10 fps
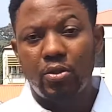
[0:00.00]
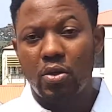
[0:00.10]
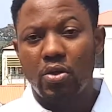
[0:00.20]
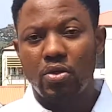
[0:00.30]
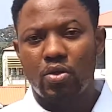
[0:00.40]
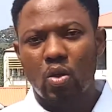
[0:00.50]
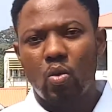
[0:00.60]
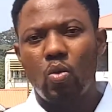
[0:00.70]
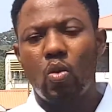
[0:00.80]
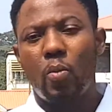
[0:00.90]
those
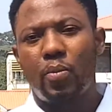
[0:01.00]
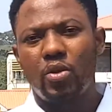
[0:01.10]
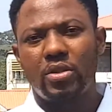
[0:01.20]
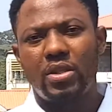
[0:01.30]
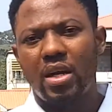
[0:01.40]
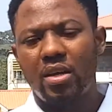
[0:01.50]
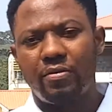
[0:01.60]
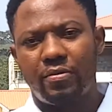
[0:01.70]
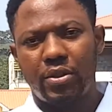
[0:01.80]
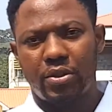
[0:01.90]
who opposed their
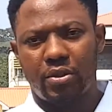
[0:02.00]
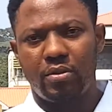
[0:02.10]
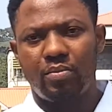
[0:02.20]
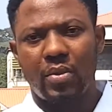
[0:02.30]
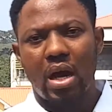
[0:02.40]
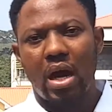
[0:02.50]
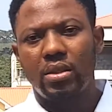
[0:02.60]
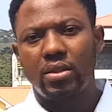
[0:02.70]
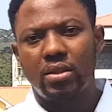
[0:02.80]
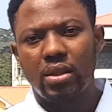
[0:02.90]
invasion
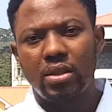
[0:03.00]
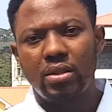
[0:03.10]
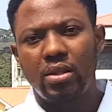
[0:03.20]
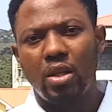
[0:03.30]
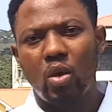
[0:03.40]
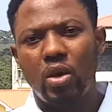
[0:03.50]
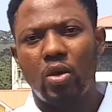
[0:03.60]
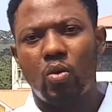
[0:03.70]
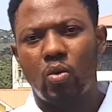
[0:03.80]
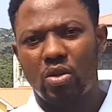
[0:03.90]
and trained the
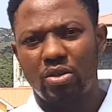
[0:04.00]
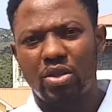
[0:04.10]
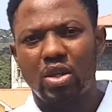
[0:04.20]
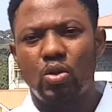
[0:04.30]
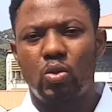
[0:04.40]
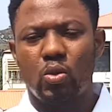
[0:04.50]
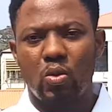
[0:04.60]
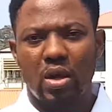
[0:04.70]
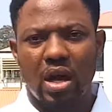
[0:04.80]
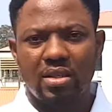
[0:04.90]
loyal ones to
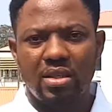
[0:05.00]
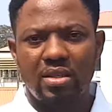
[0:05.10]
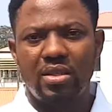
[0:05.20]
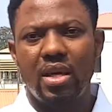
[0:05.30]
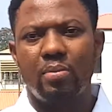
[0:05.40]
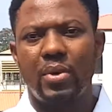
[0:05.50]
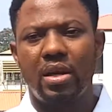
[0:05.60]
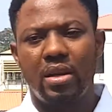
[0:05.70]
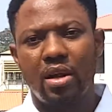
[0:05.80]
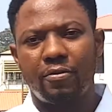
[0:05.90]
assist them
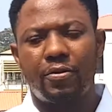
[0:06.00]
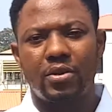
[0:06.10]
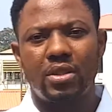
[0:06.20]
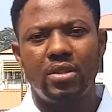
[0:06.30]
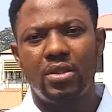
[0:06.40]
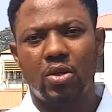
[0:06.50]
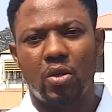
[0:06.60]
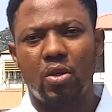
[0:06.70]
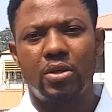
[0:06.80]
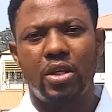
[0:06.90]
in enforcing the
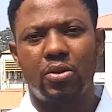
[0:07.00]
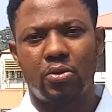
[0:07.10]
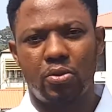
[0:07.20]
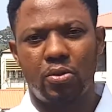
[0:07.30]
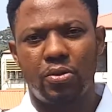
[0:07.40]
colonial rule.